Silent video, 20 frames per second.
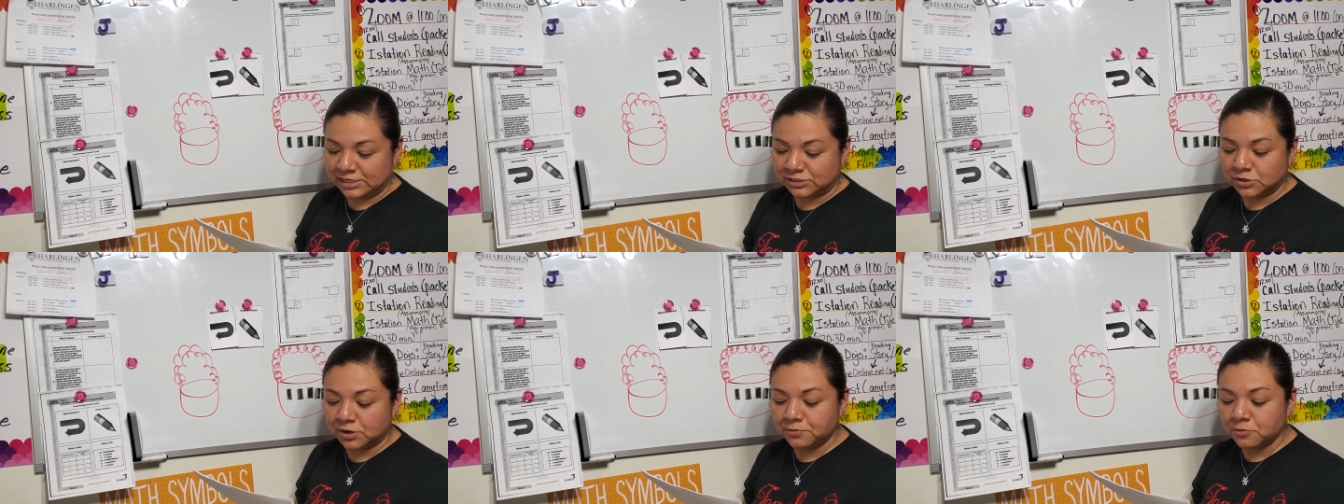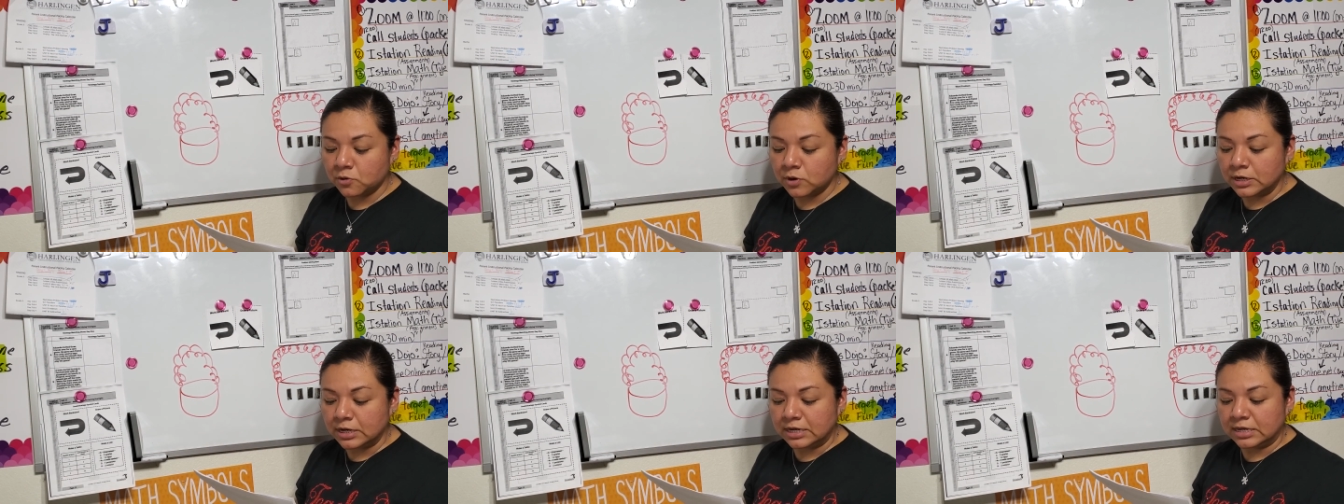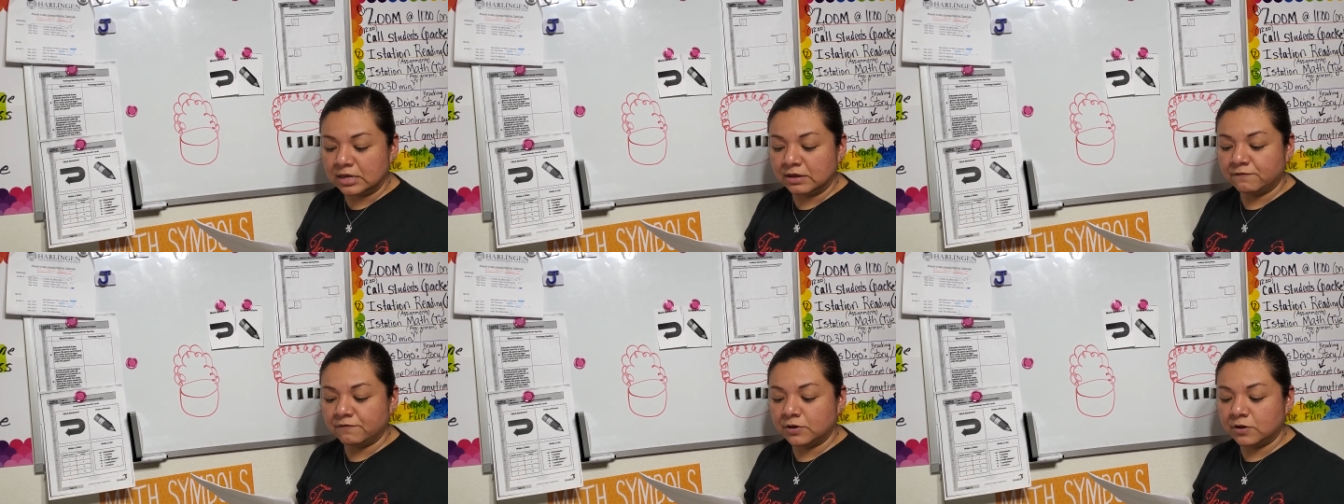So I'm going to
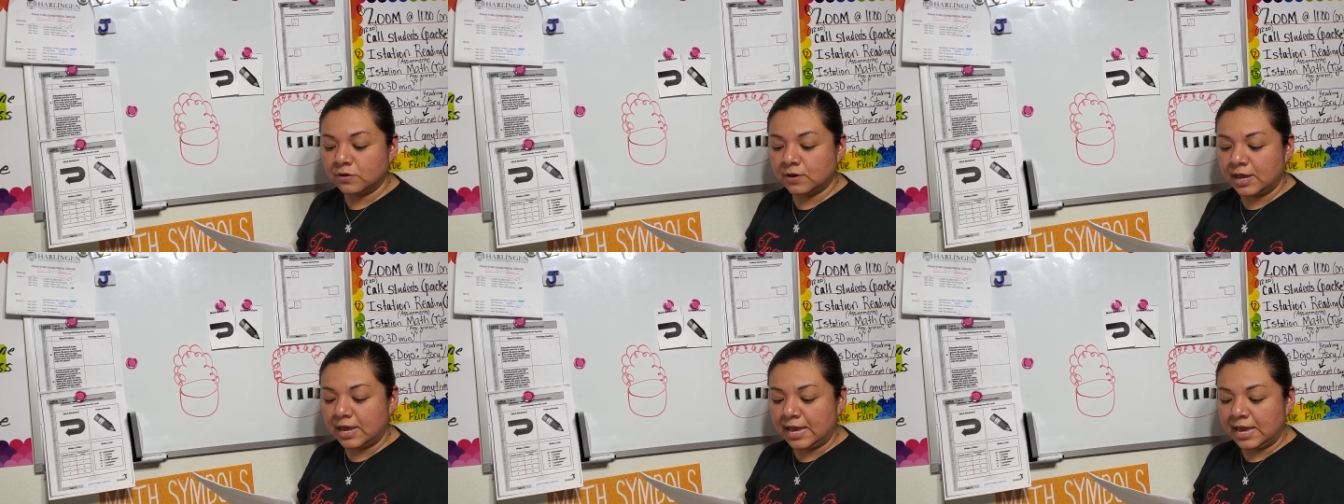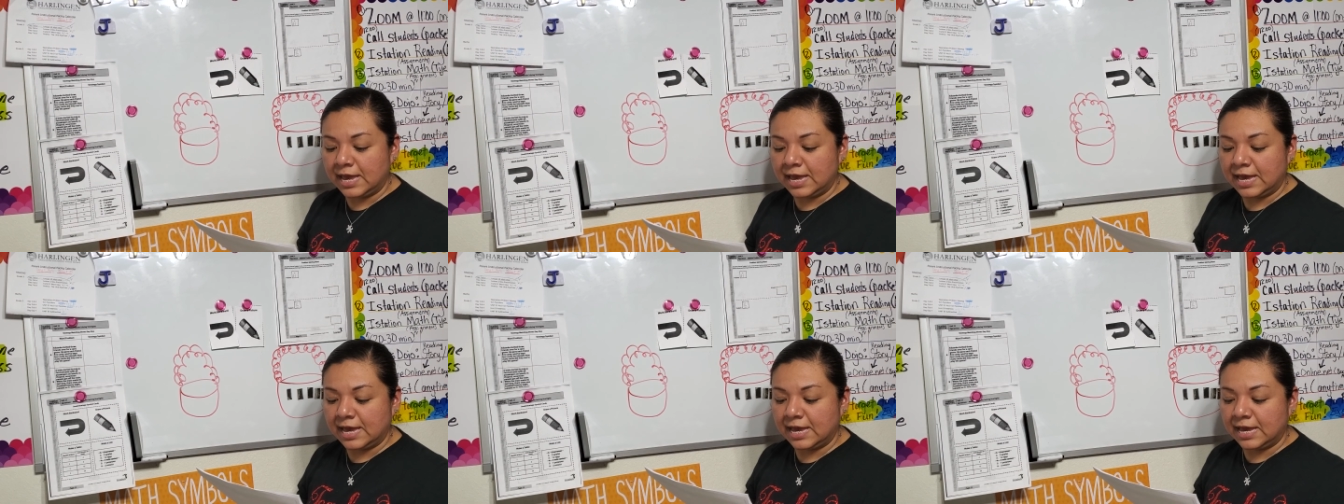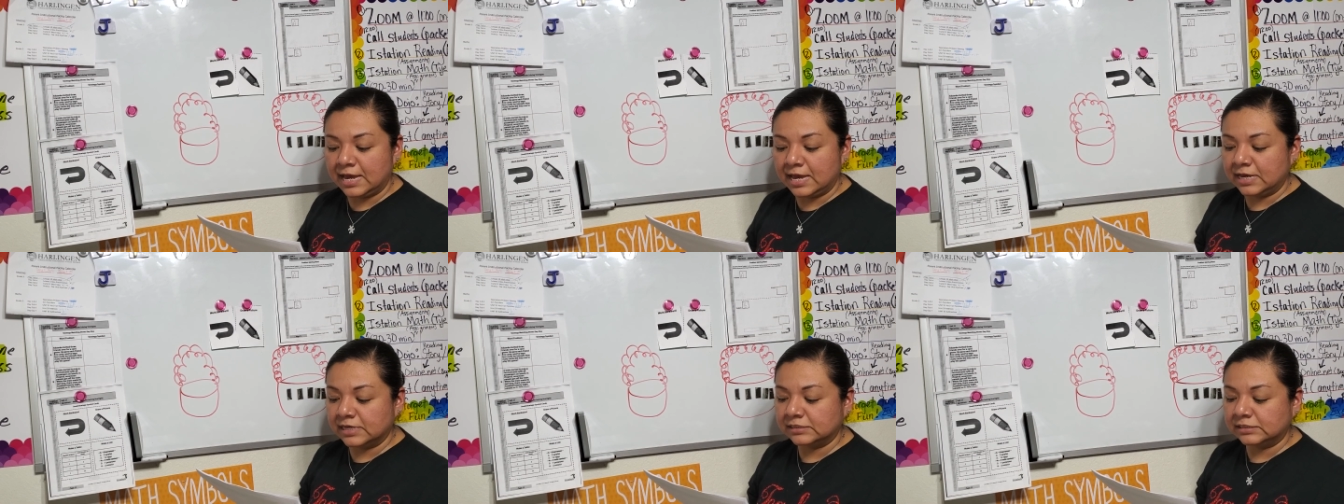give you
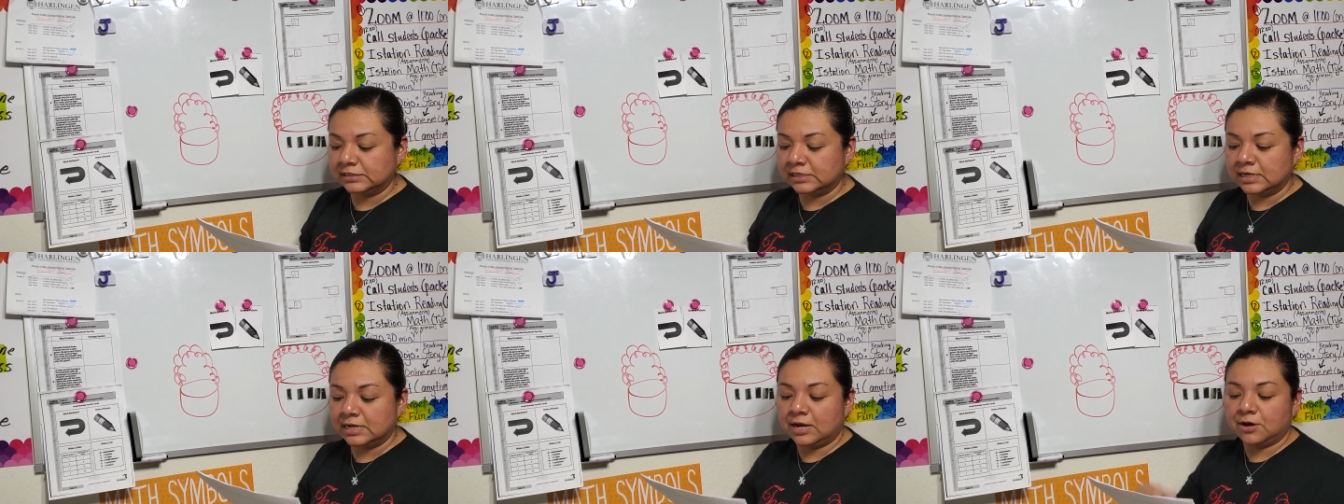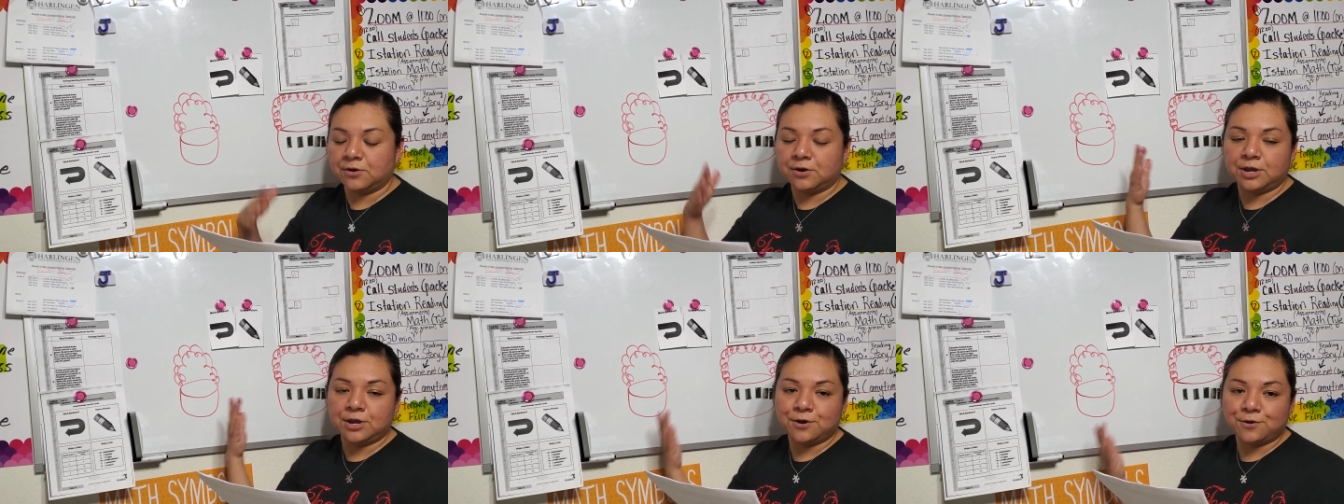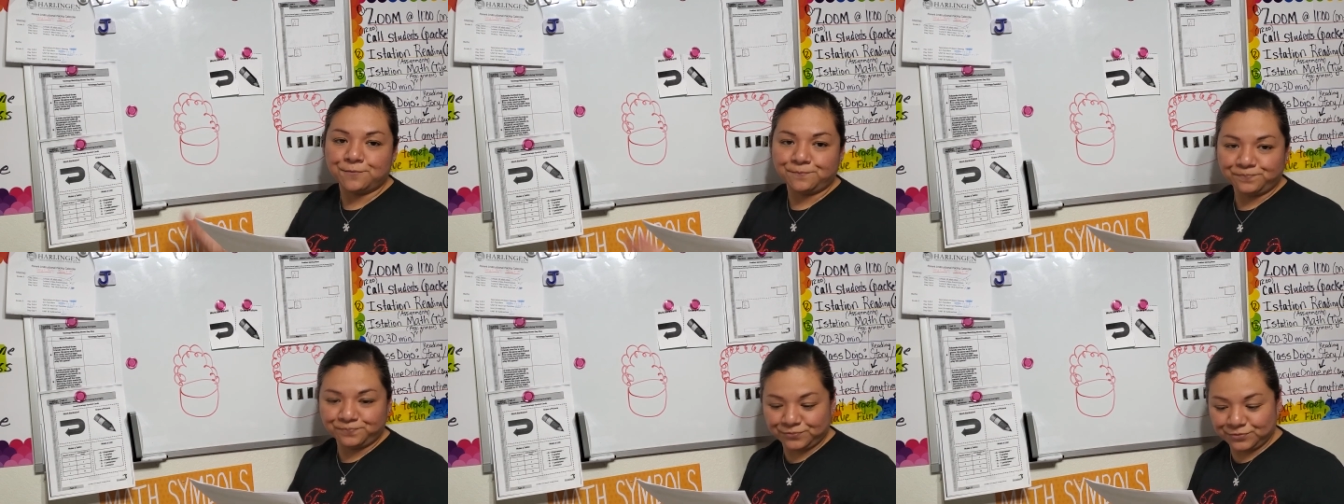a
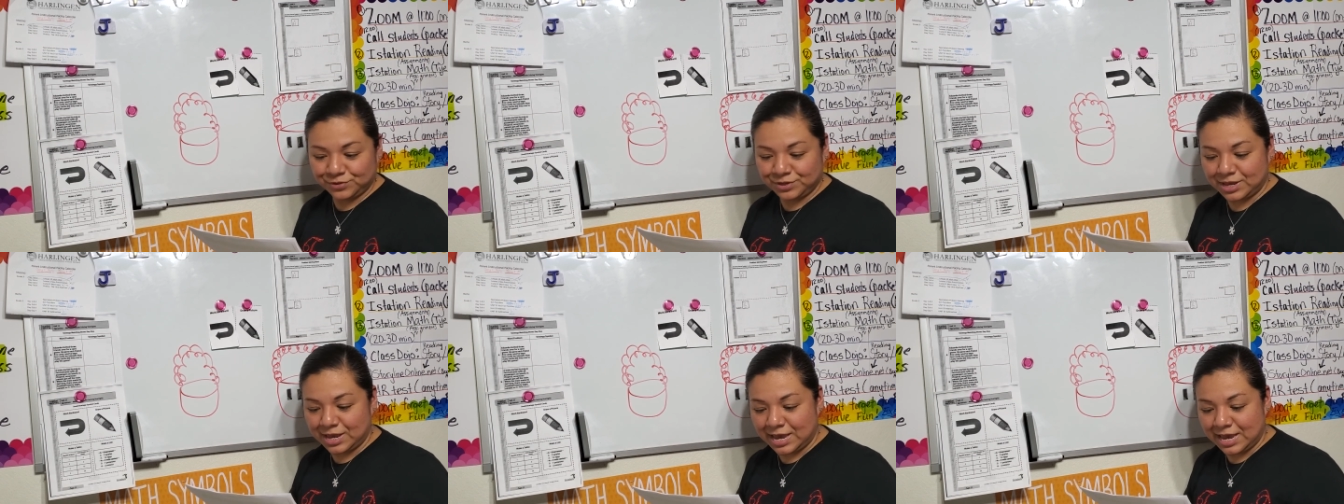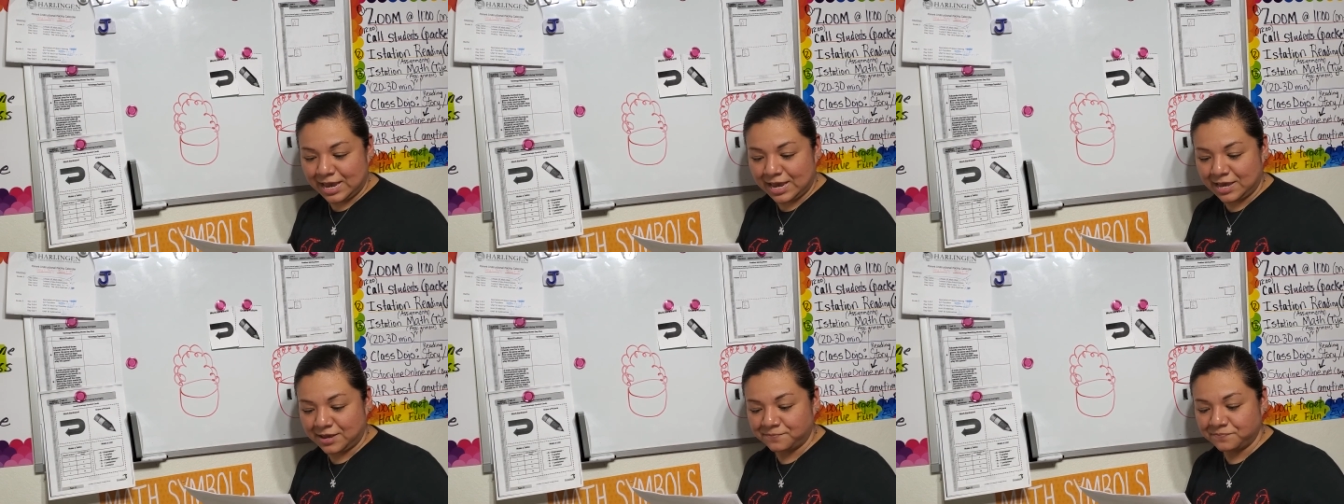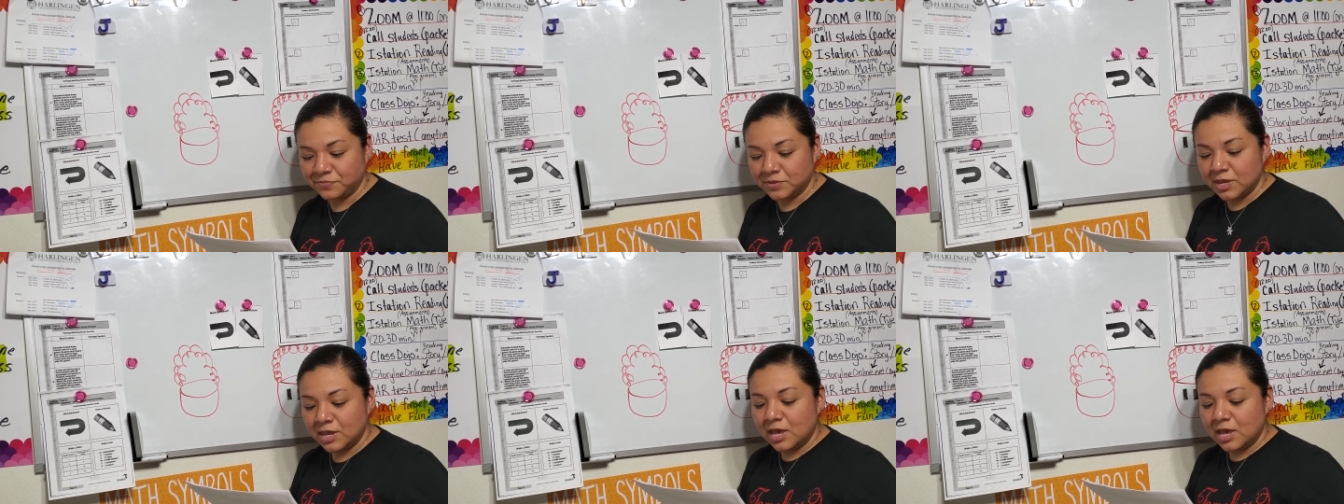scenario, okay?